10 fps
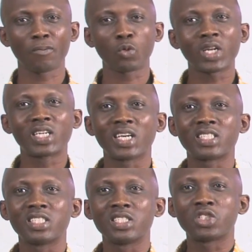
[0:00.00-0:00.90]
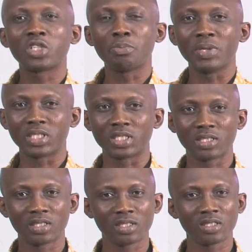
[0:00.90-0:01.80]
What does shepherd
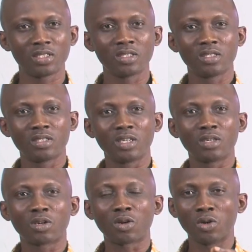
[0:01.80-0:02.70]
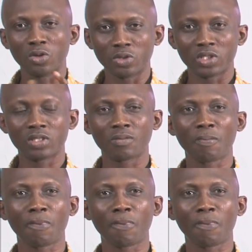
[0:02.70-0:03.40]
connote?